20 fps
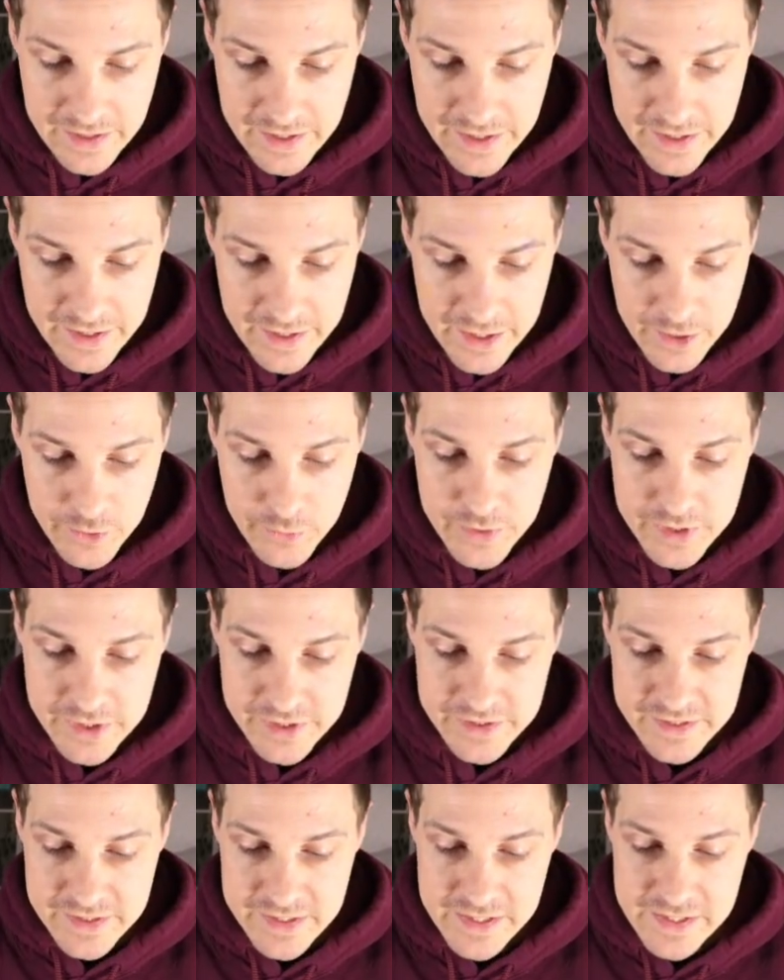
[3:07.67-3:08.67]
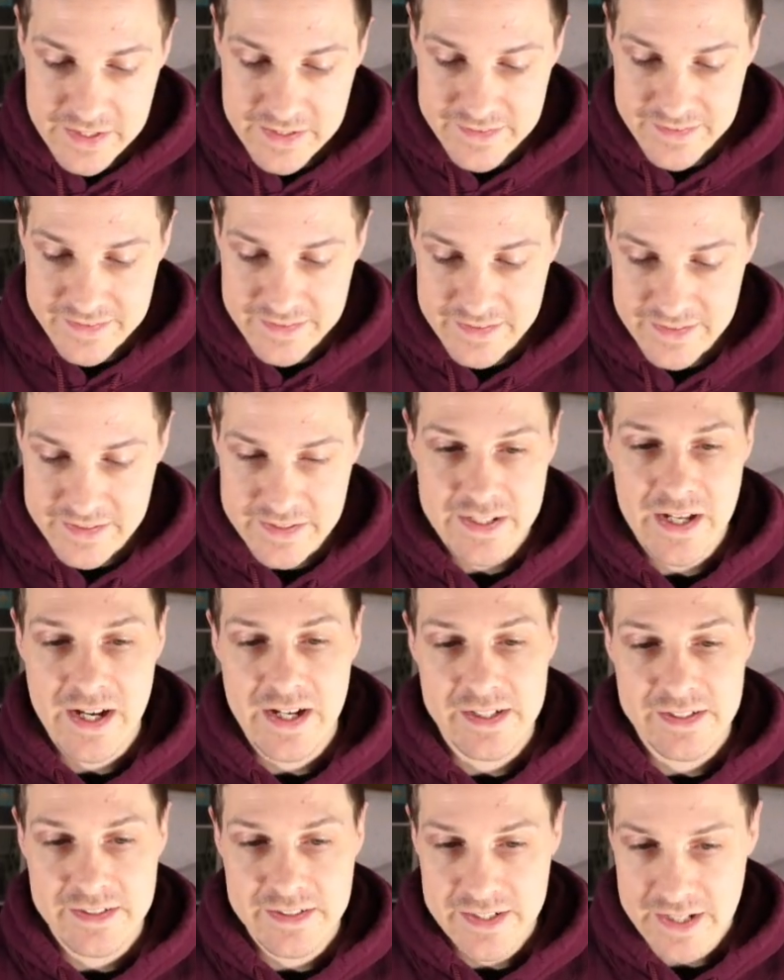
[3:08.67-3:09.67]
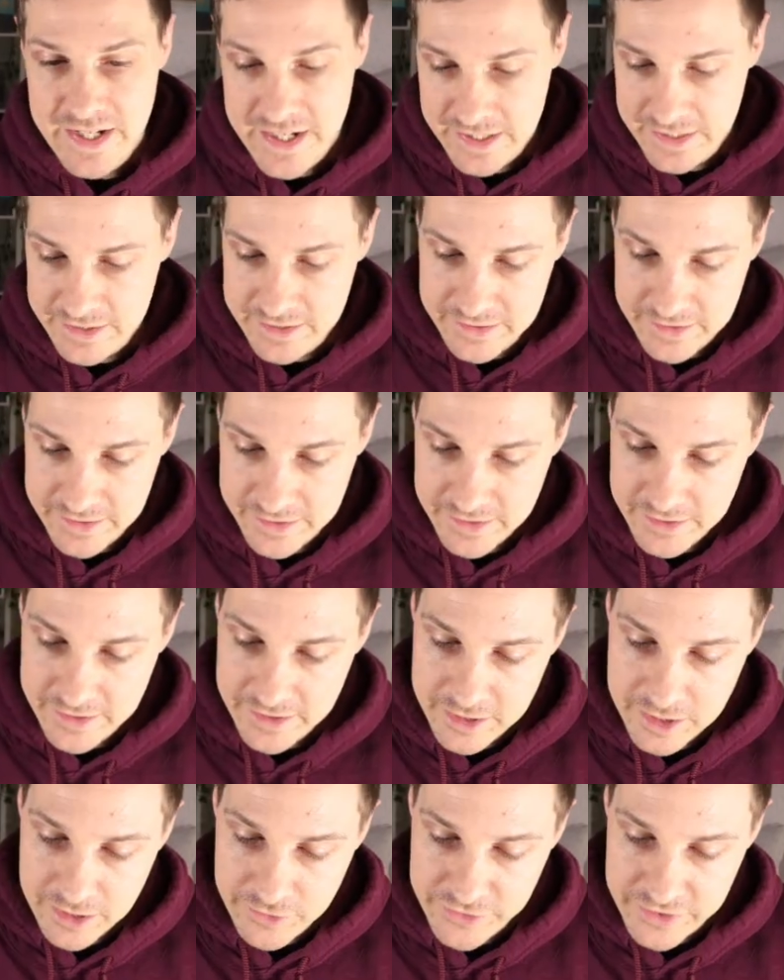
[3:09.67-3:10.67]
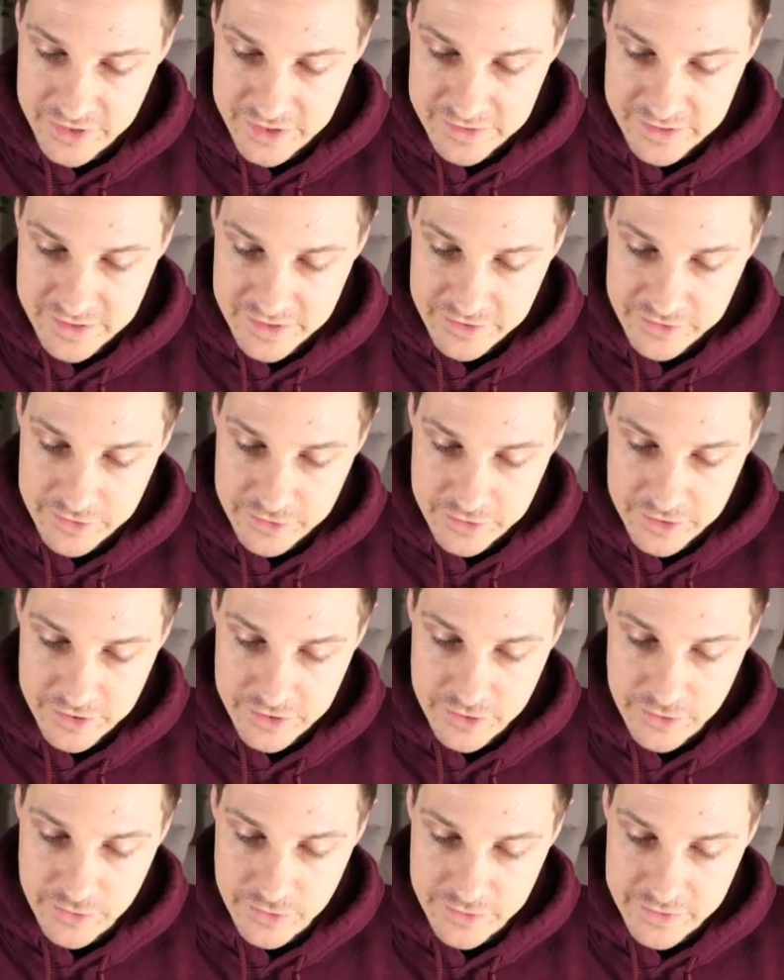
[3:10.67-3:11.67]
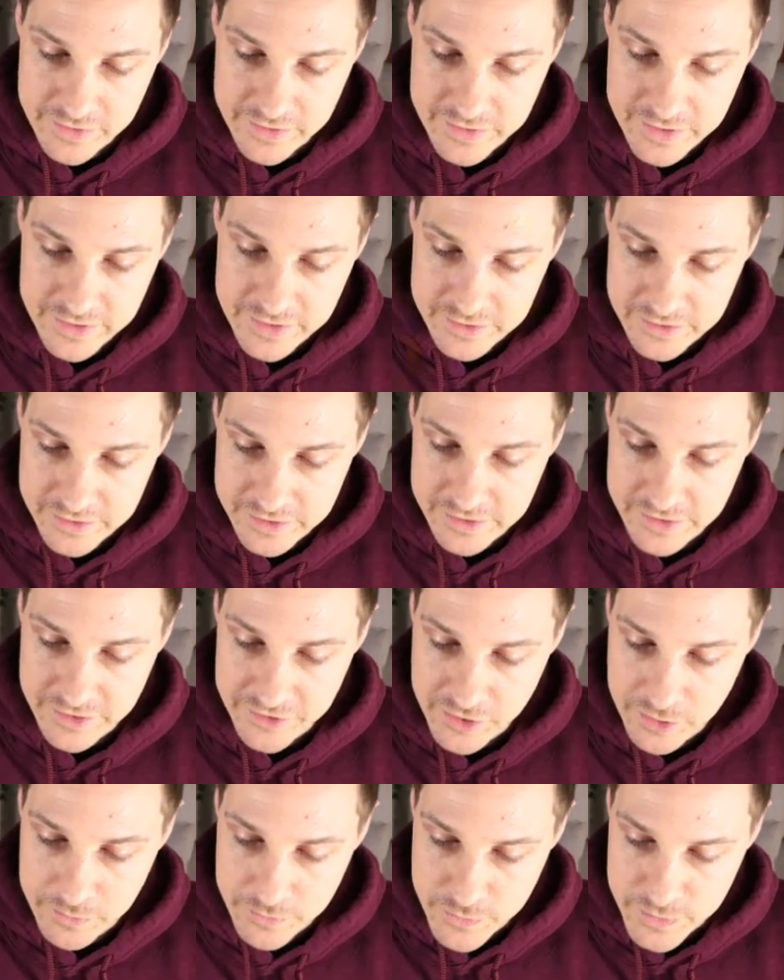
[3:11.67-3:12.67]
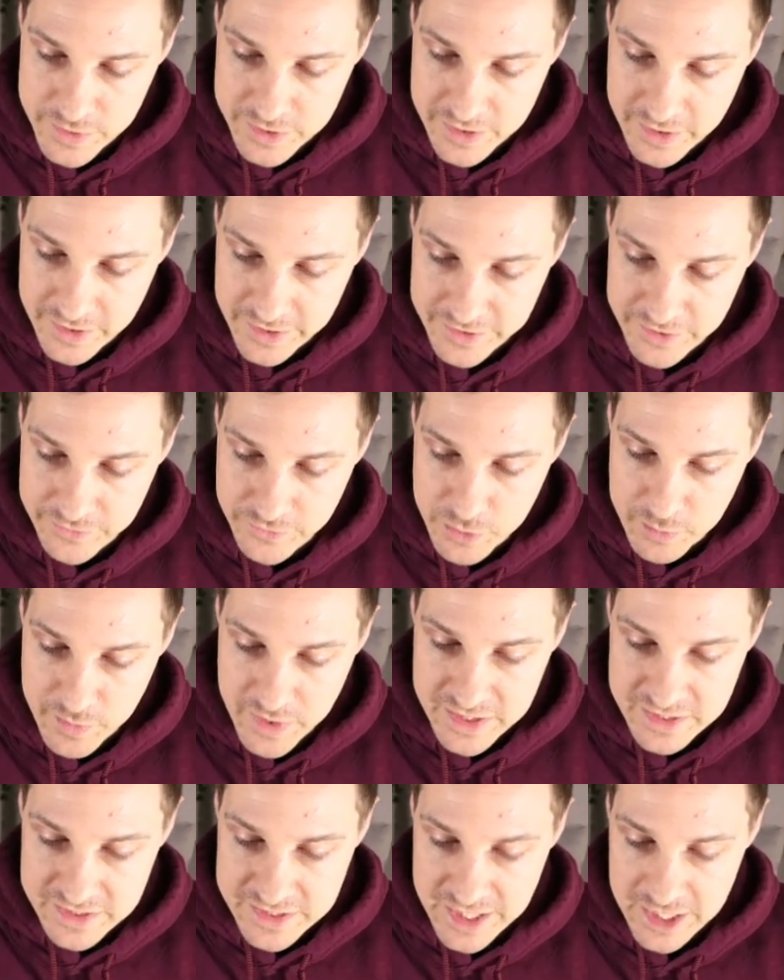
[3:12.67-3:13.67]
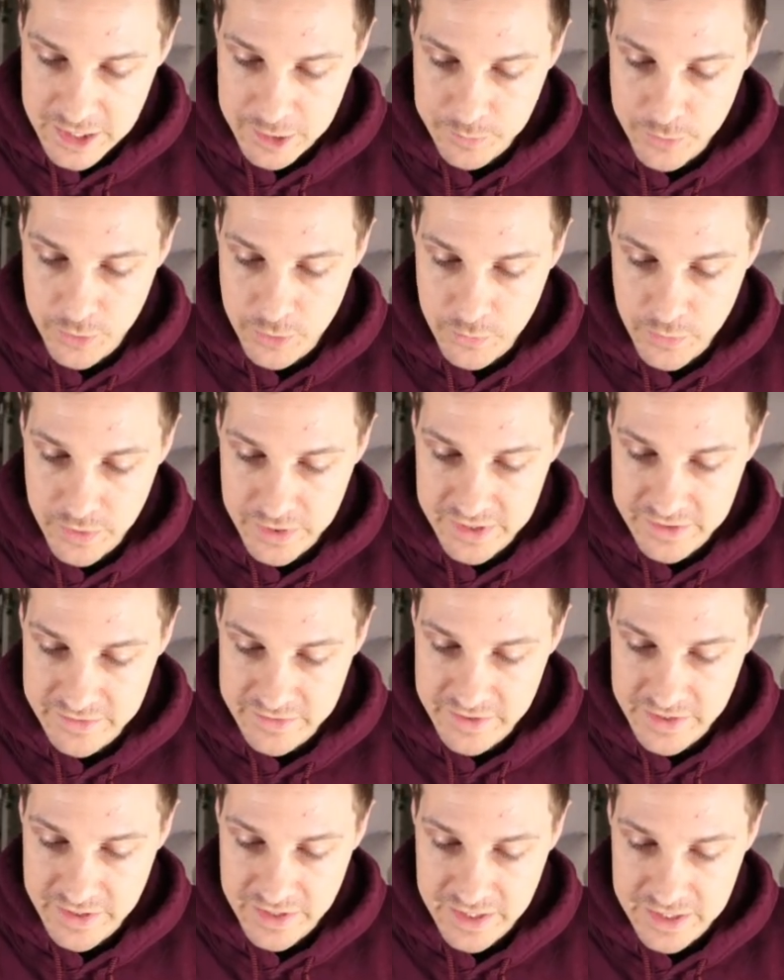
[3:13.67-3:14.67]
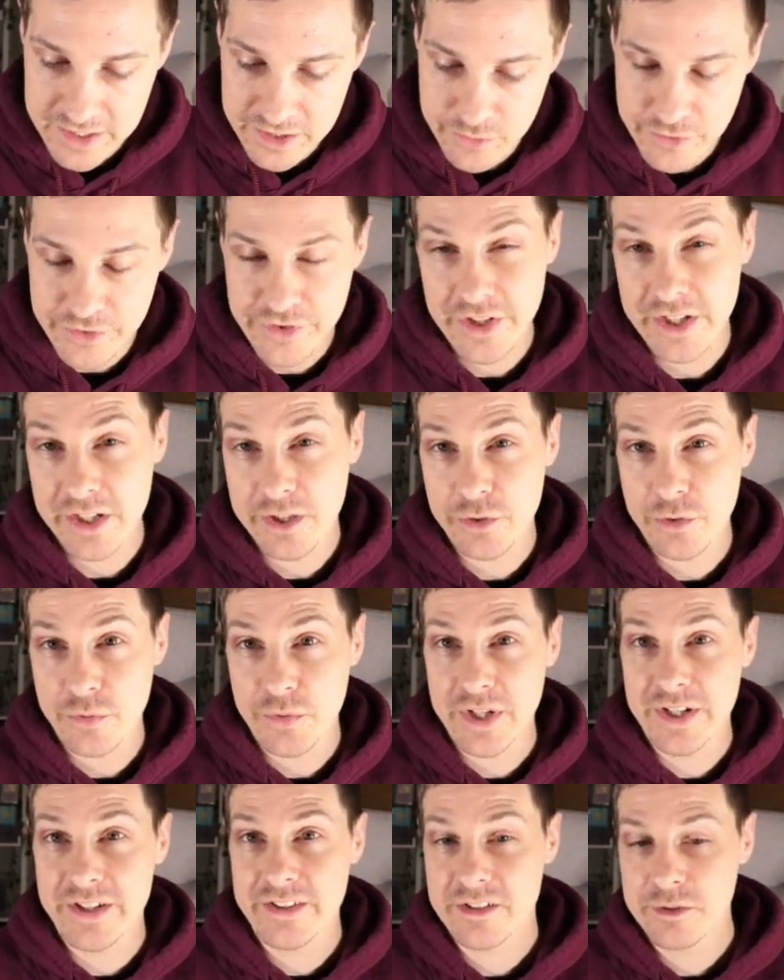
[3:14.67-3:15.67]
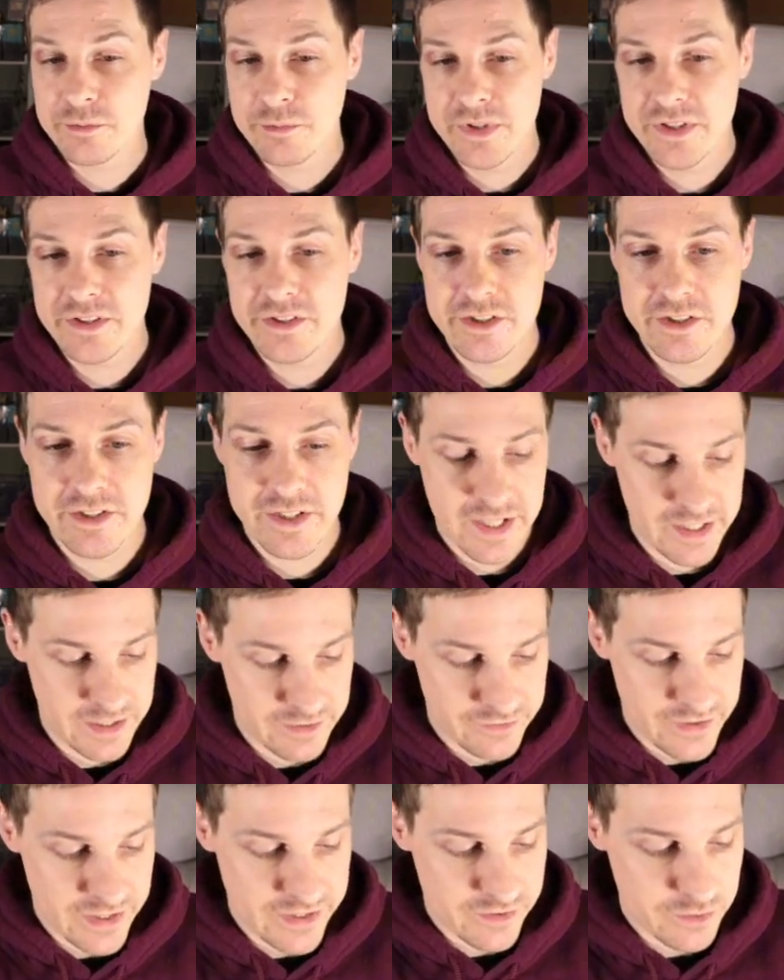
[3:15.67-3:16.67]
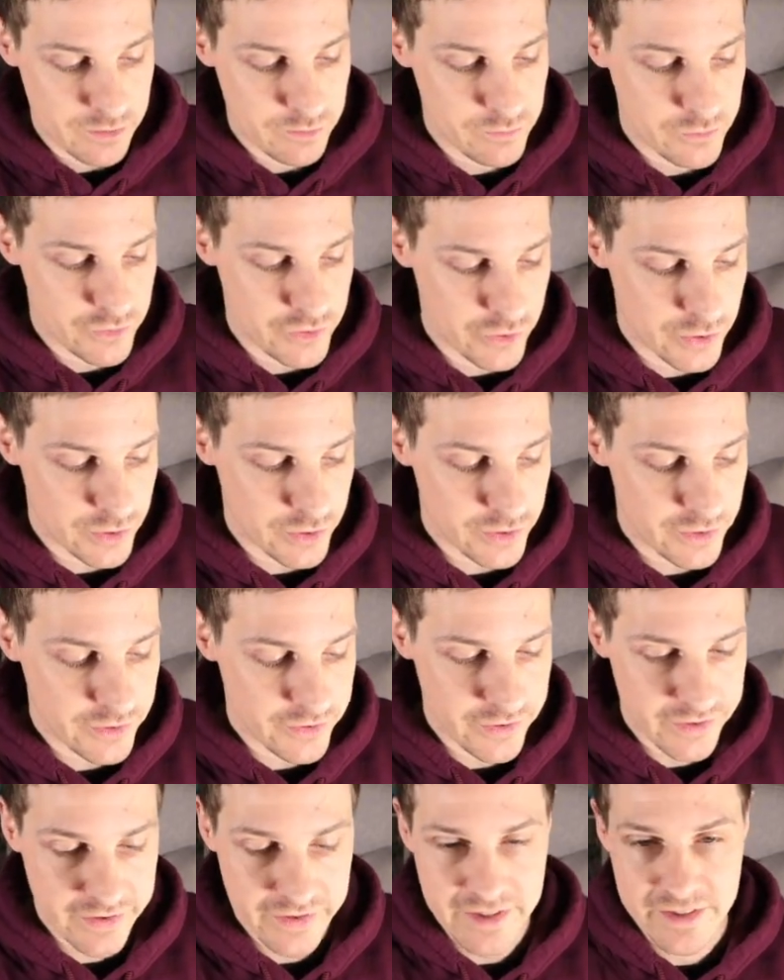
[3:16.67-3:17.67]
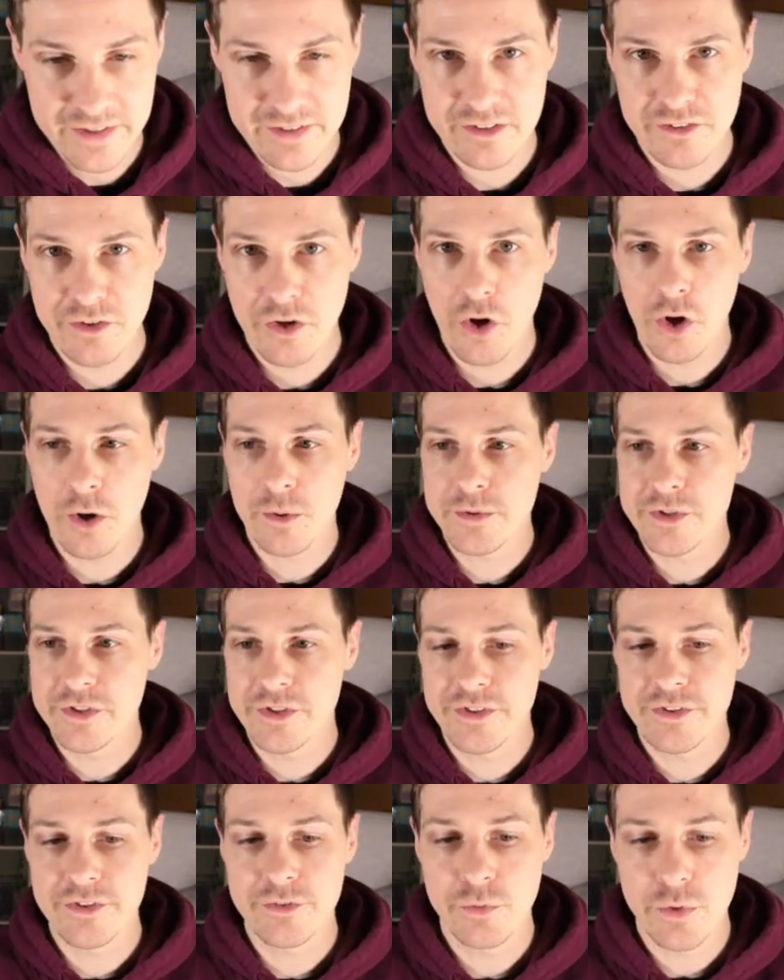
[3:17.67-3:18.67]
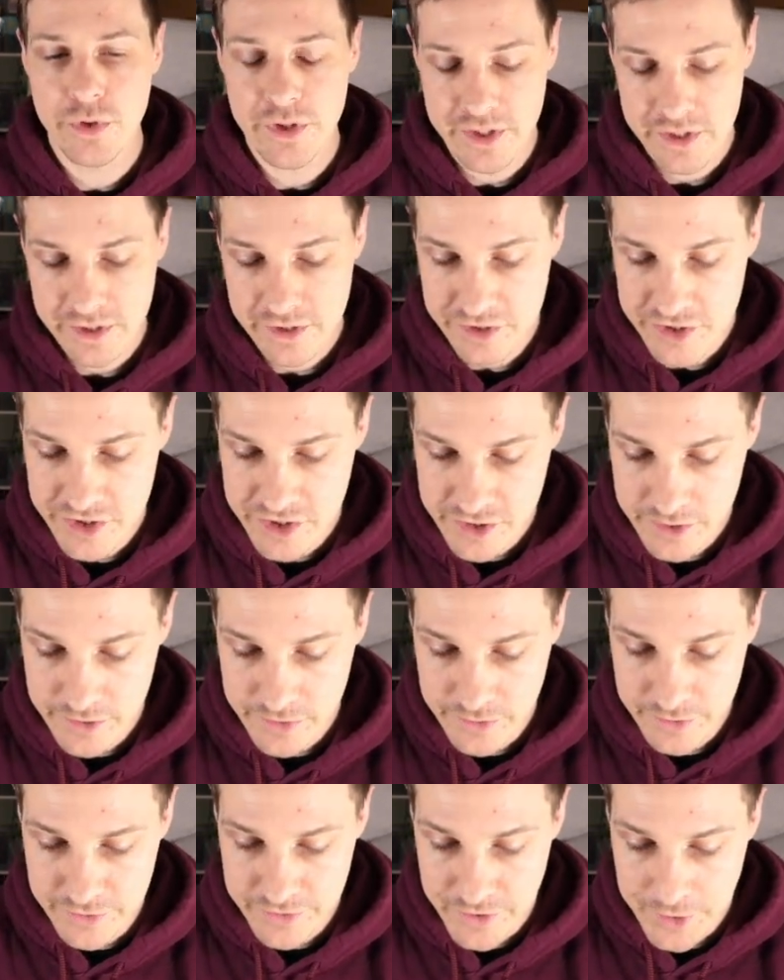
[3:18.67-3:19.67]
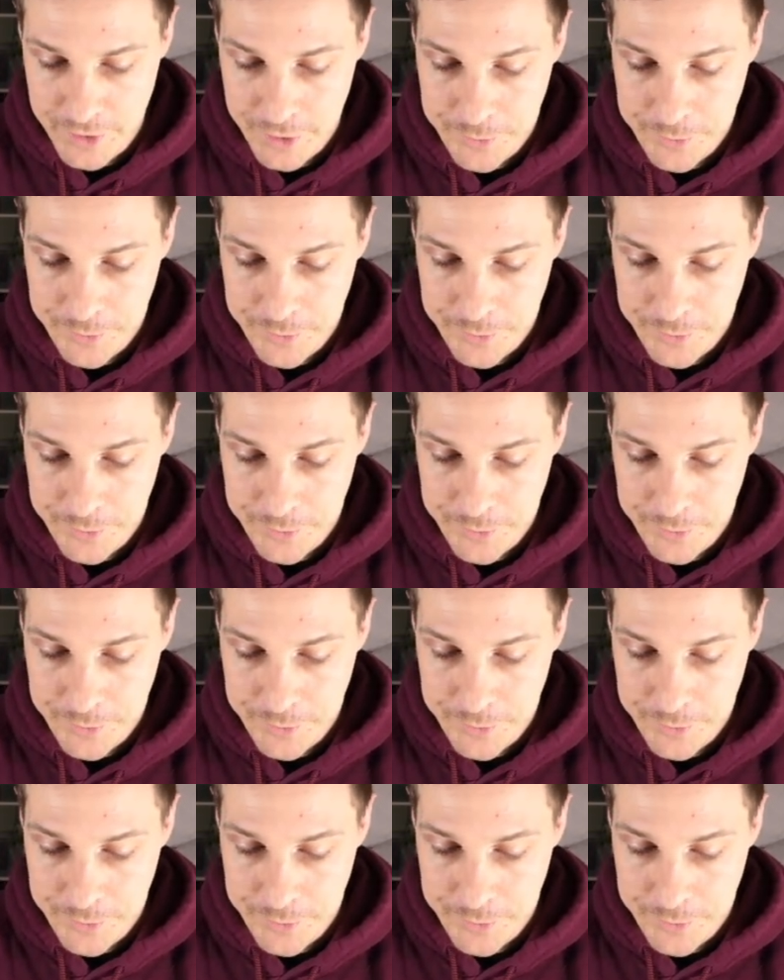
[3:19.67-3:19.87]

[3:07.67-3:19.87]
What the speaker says: We got the stack deck. I've seen this used a lot. Look at the top three cards of your main deck, put one into your hand, recycle the rest. Means you kind of get some draws and options of what you can choose.